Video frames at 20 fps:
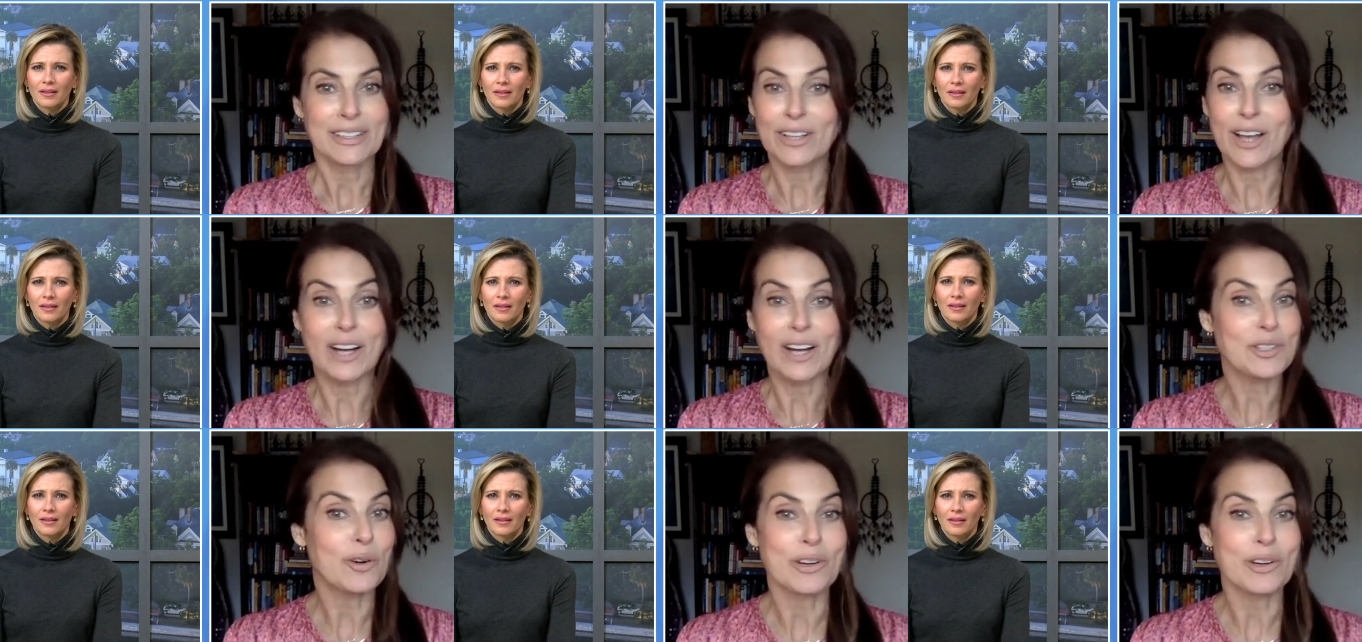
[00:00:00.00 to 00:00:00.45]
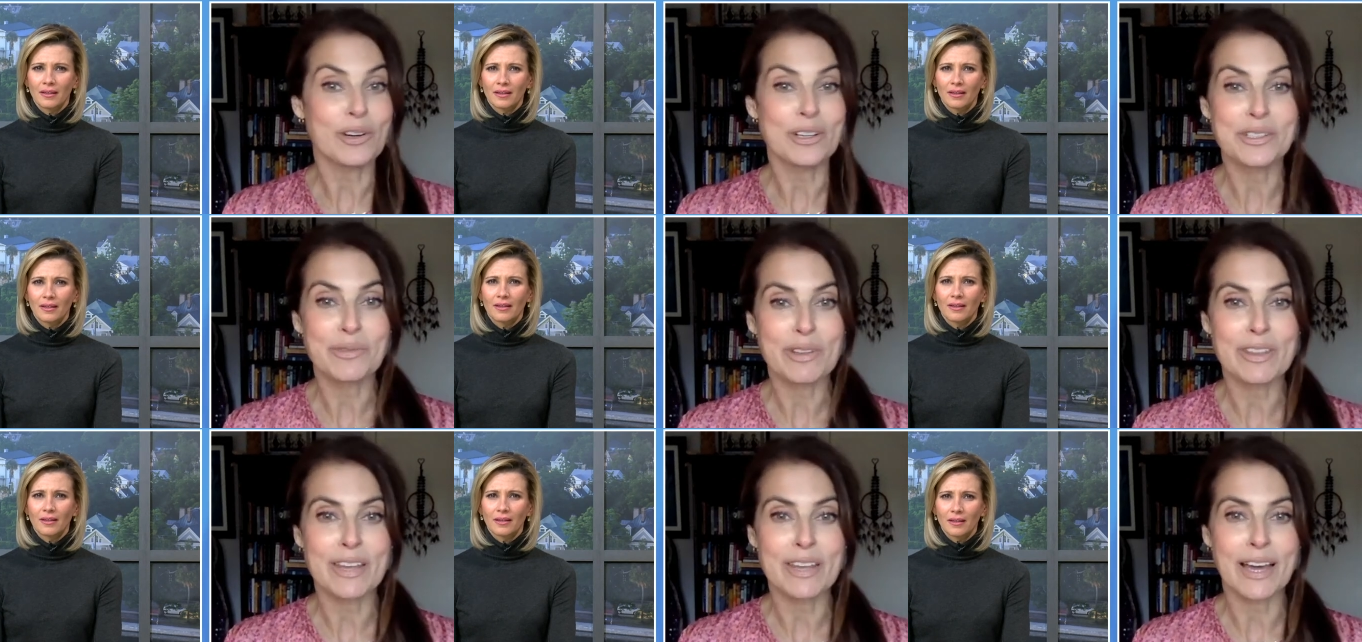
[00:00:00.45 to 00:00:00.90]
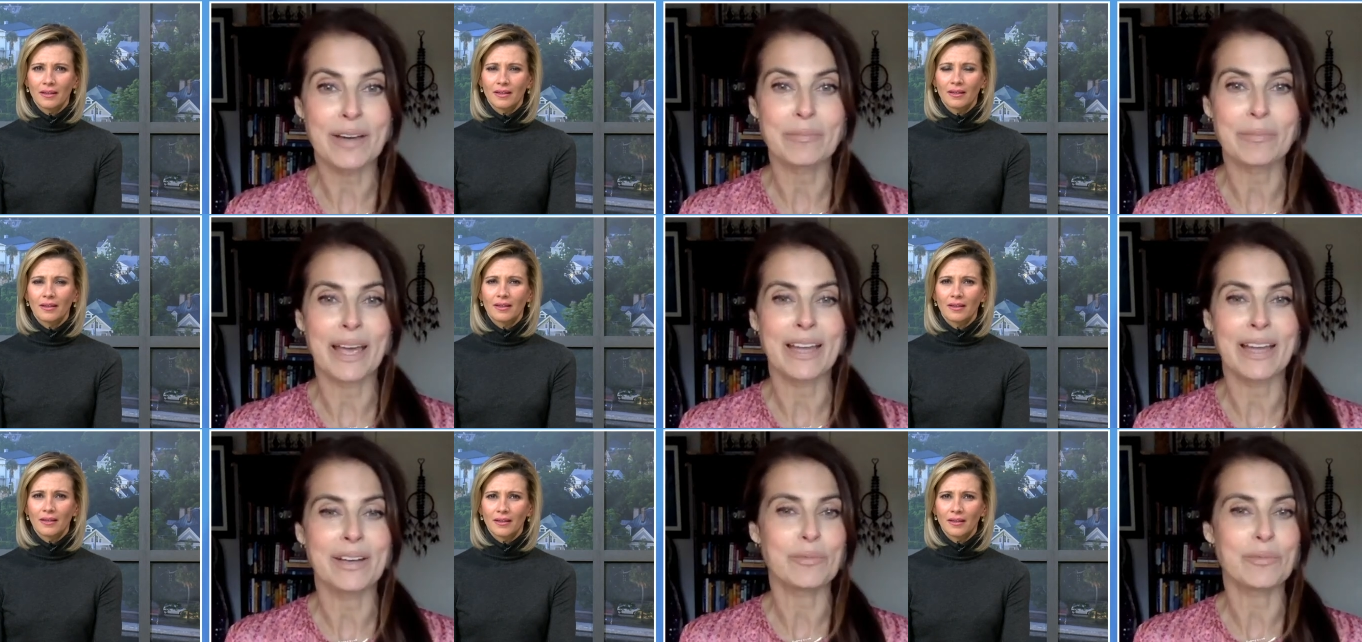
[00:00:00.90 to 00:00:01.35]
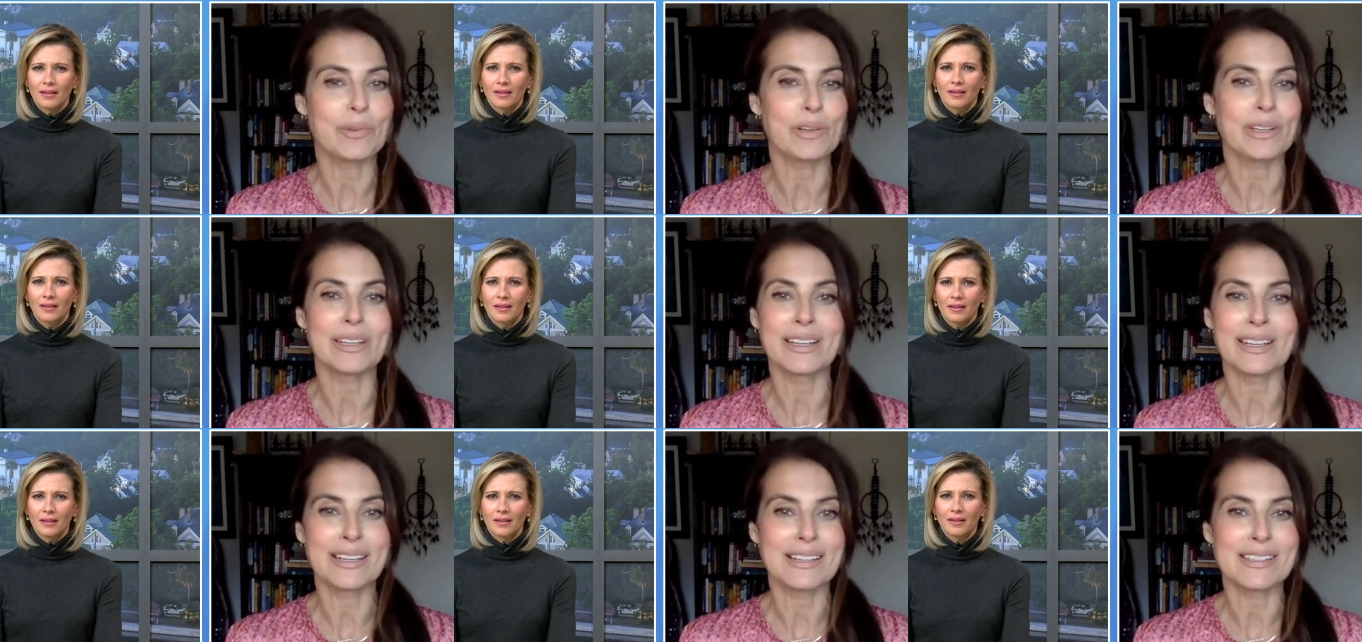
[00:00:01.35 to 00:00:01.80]
Speaker 1: locked horns with them and it
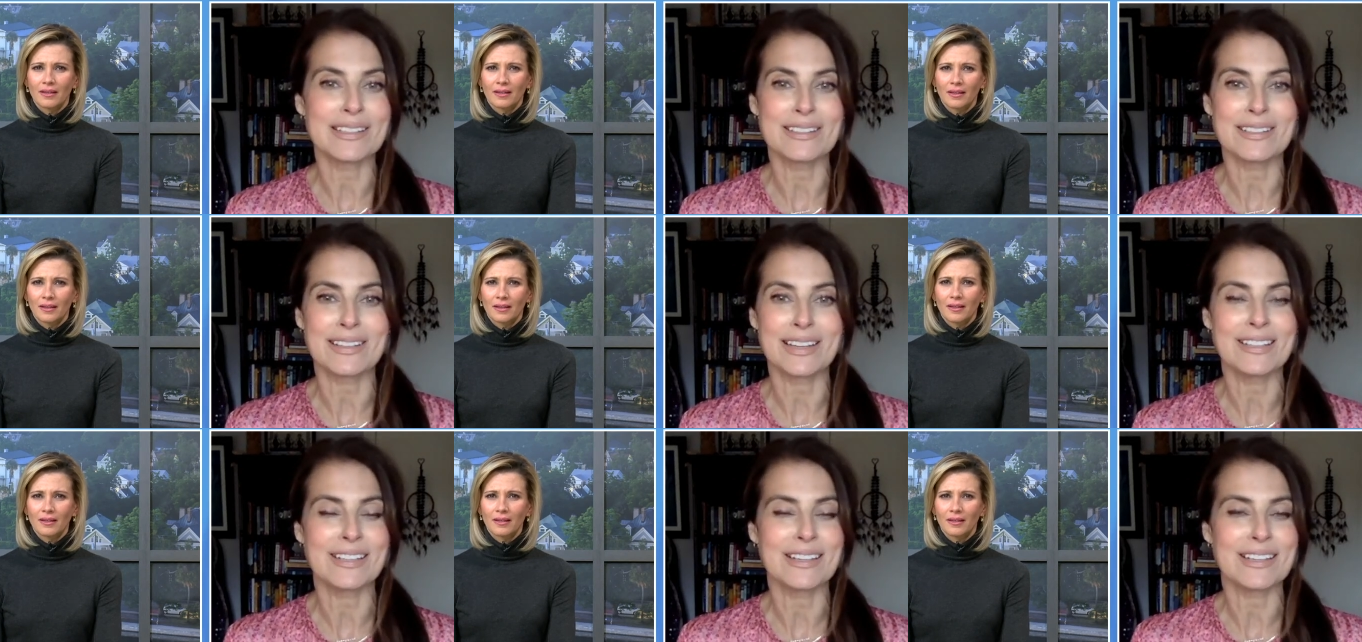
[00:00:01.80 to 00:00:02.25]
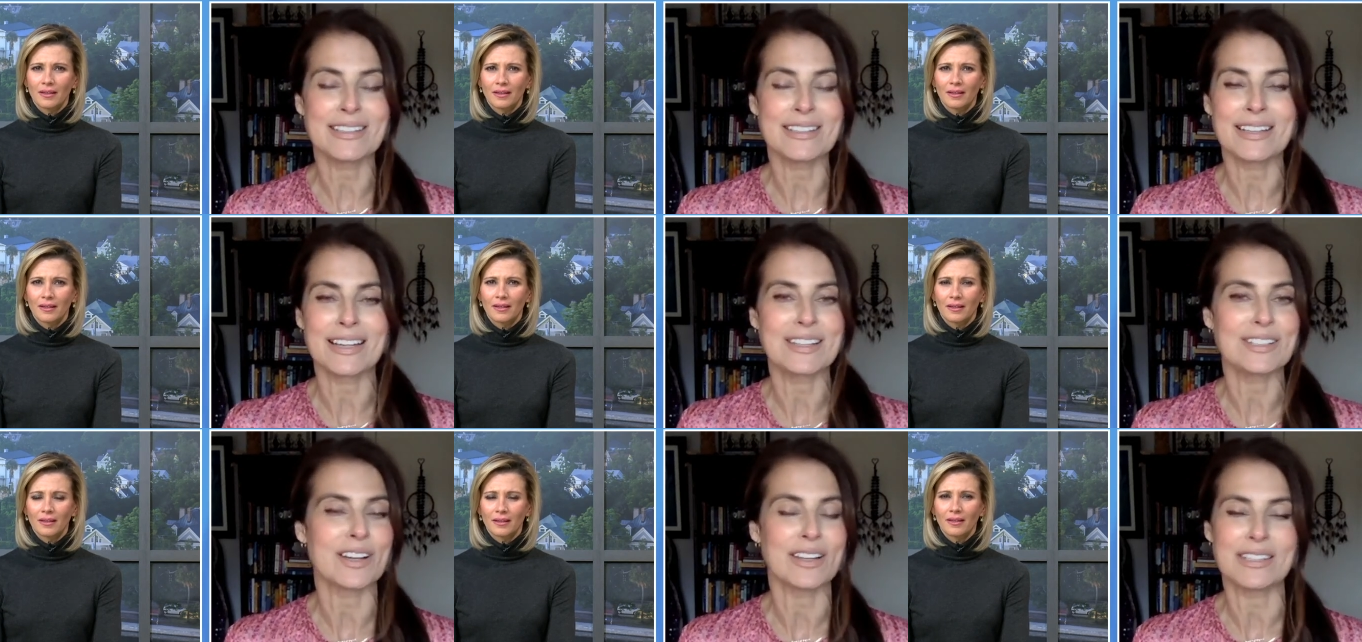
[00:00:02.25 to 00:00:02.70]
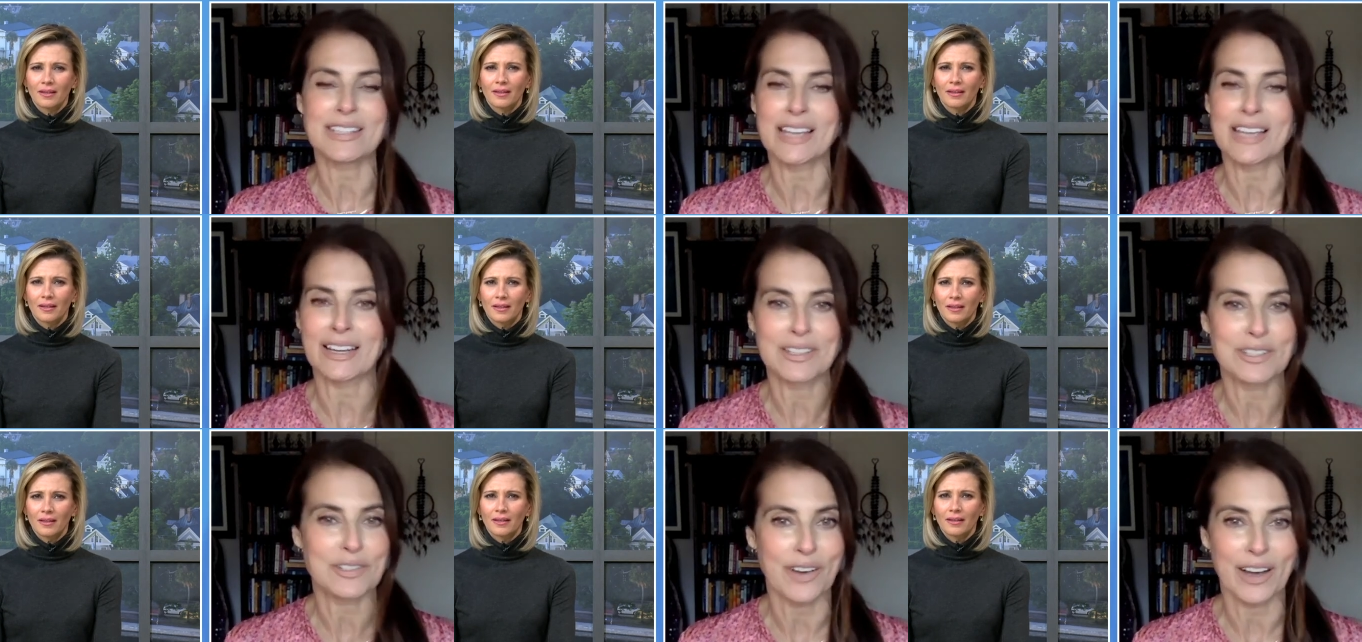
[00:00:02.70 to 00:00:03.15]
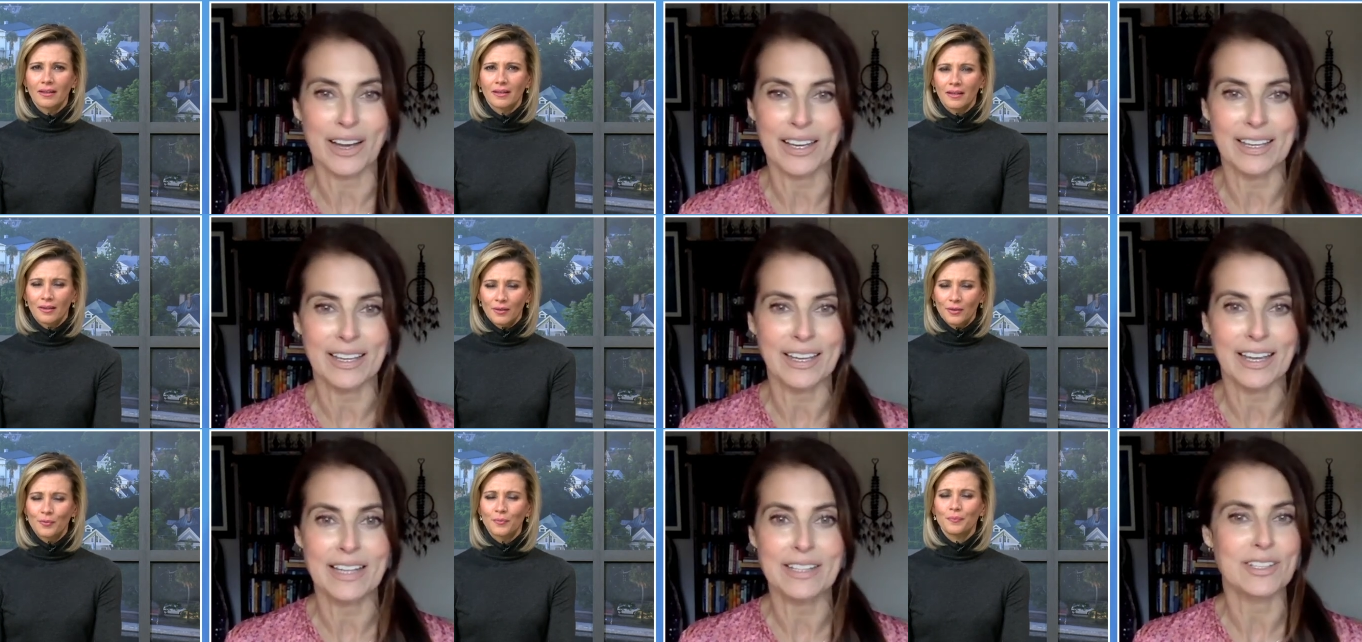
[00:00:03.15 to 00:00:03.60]
really is it doesn't it's not
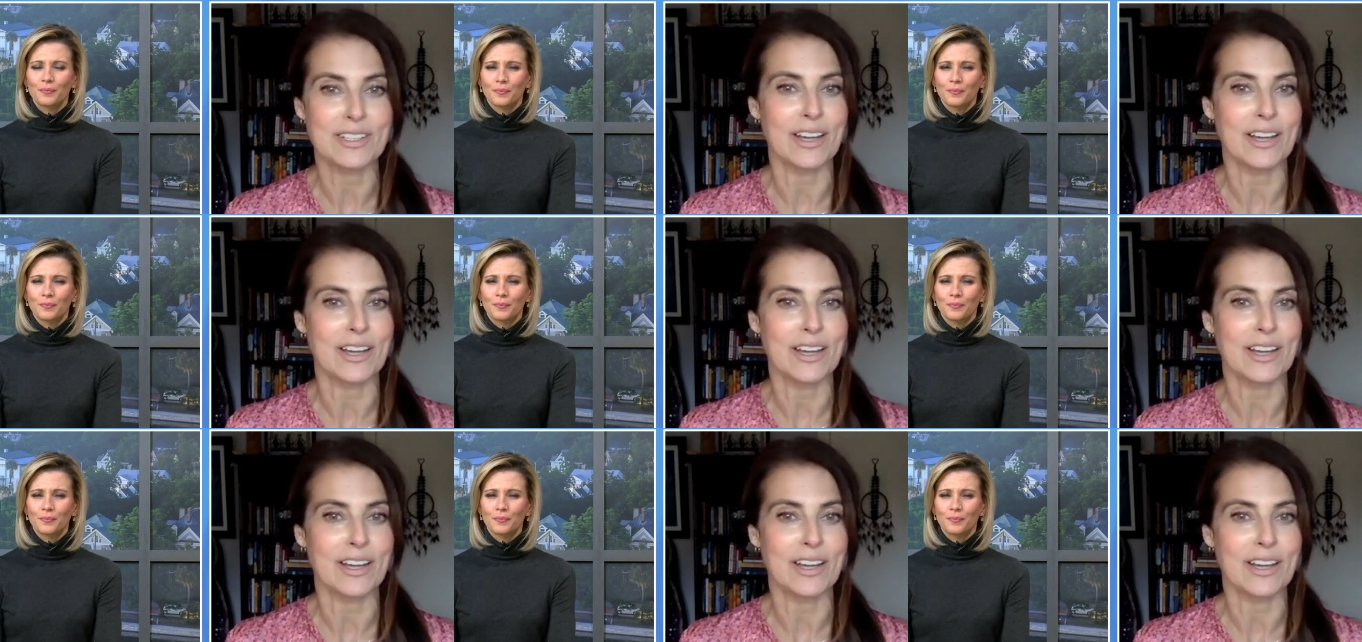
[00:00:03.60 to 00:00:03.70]
satisfying.